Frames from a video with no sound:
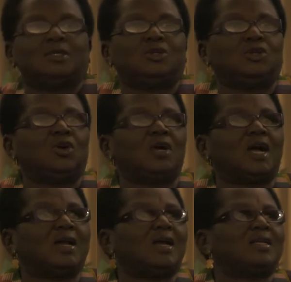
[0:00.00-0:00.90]
You know,
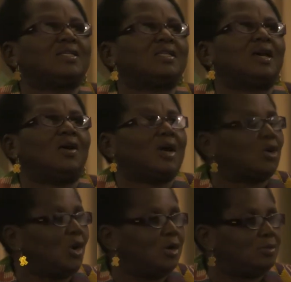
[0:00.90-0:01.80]
Ghana is now an
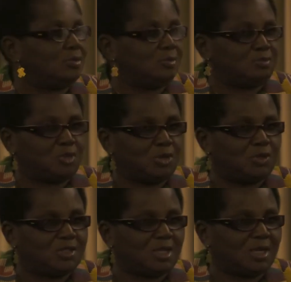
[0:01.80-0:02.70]
oil-producing